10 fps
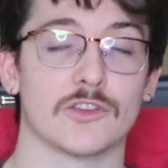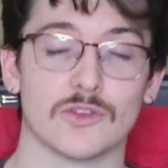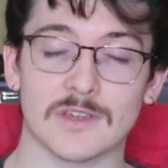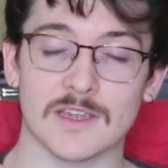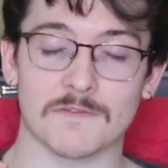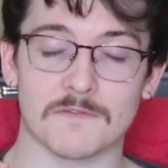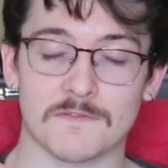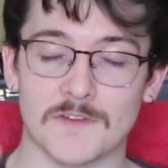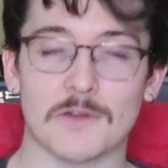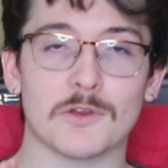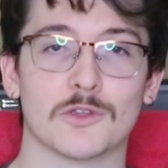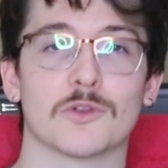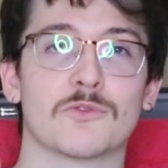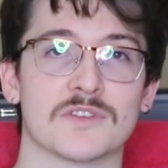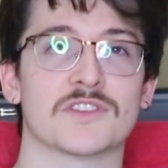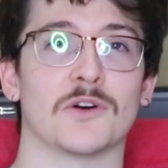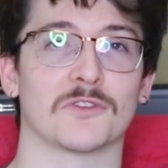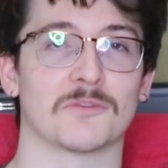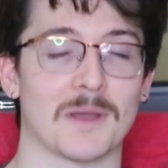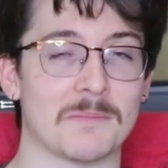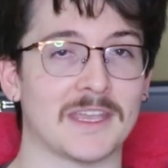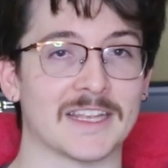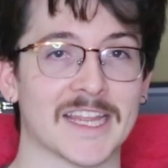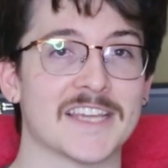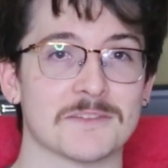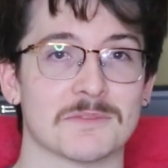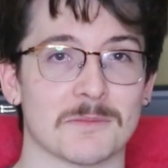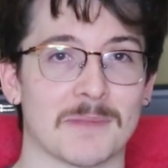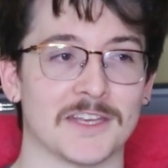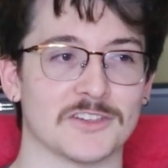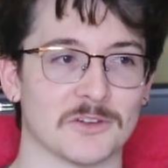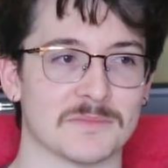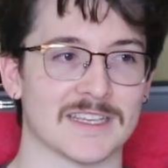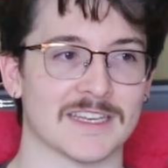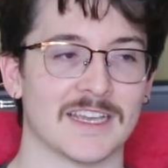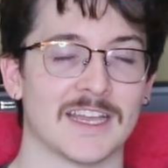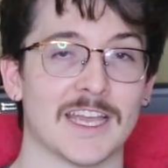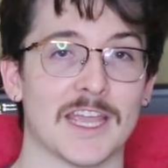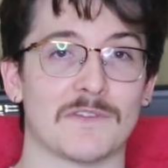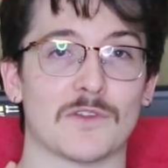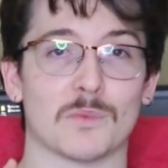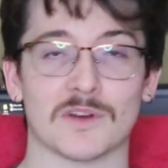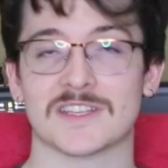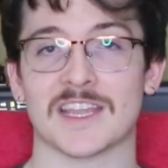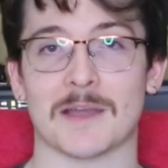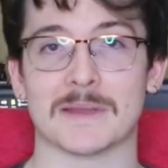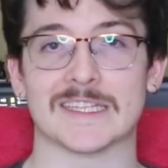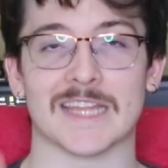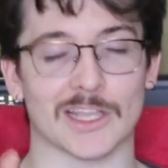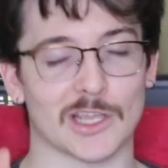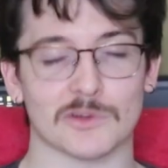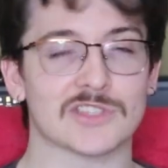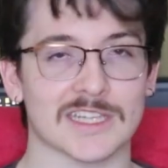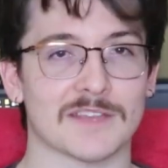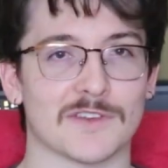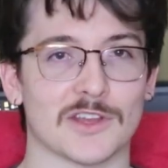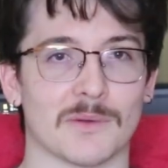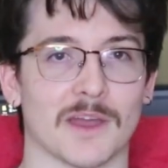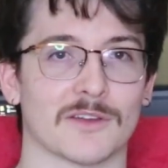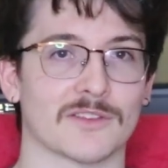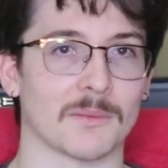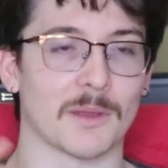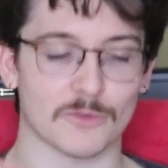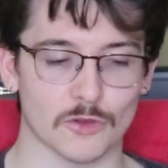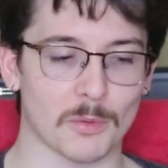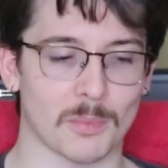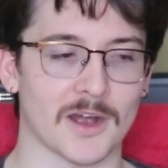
You can get very good results by being lazy with your paint jobs, and if you want to see how I did that, go and check that video out, because I'm super